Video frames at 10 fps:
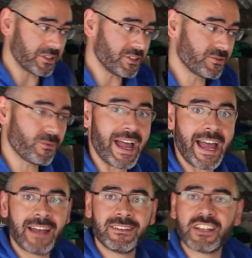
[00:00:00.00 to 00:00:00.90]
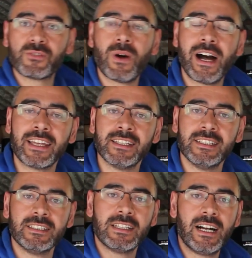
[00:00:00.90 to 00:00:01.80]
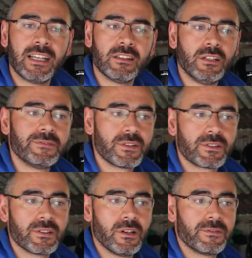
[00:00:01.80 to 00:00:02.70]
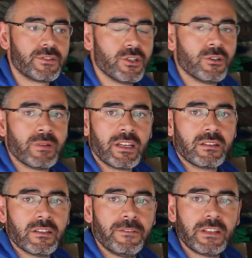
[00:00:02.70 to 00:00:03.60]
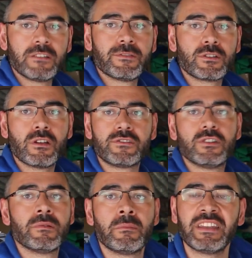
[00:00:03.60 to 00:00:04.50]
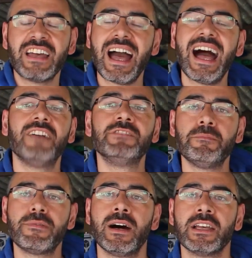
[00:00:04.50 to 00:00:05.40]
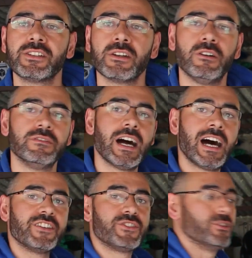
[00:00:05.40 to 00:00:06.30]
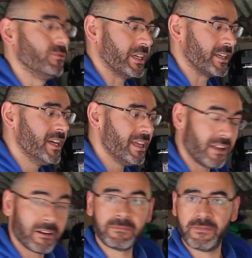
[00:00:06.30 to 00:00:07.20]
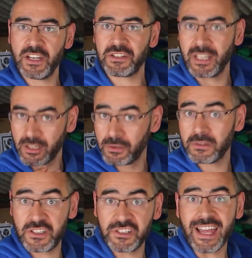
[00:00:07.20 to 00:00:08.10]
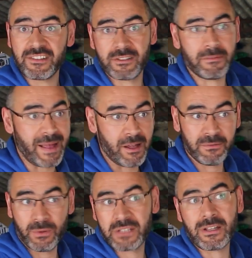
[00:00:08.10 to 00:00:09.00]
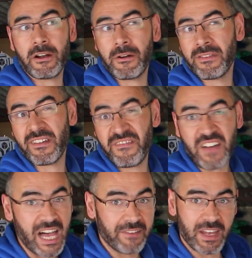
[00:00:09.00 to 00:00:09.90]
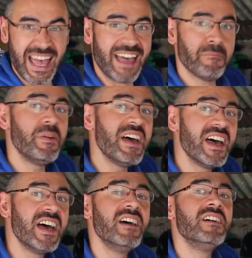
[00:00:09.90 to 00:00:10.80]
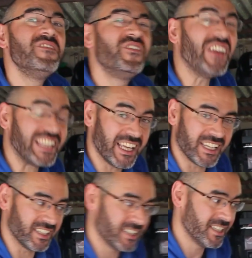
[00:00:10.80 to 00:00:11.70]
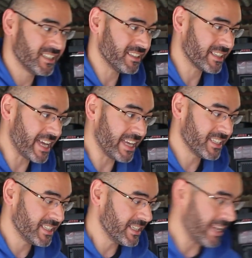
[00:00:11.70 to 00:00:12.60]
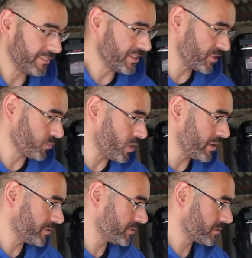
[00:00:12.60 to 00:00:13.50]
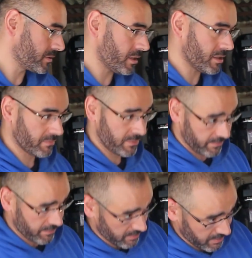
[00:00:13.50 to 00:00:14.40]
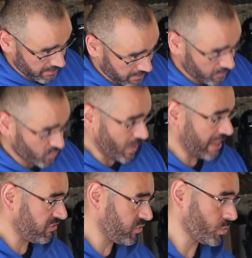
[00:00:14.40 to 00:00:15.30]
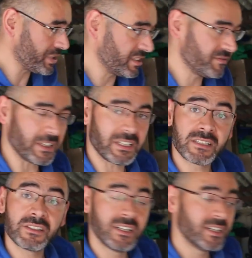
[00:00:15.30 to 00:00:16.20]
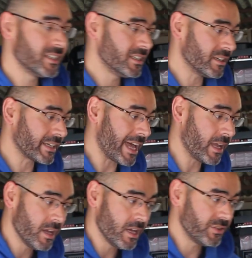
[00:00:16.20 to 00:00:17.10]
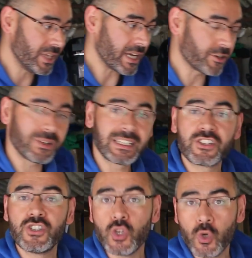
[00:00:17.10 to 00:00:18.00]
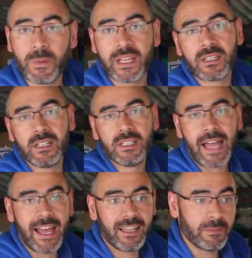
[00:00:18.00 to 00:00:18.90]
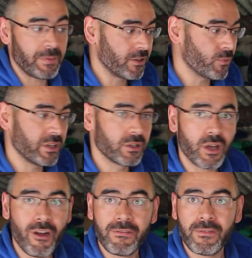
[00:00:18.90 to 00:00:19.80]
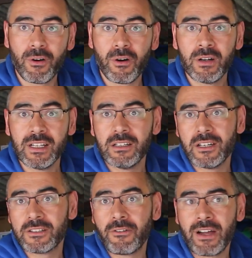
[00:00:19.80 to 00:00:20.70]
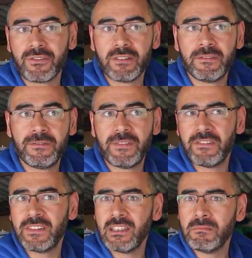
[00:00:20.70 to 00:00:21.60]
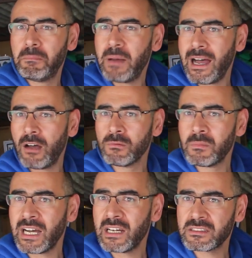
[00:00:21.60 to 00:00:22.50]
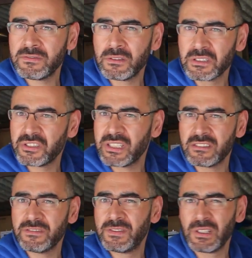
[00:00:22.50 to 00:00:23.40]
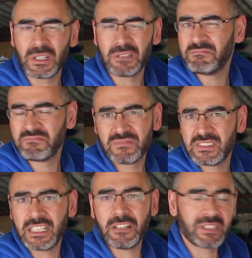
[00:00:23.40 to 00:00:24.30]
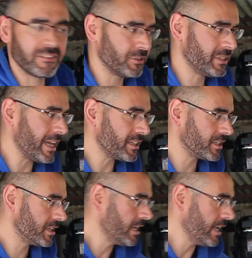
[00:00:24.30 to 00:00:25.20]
this is that's why I love soft tubing. The fittings for soft tubing are about half the price of hard tubing. They're virtually good sets, works out around the £5 per fitting, okay, and this one's got, I don't know, 12, 14 fittings, okay. The acrylic tubing, depending where you go for, is around the £15 mark for a set of 4, you know, give or take.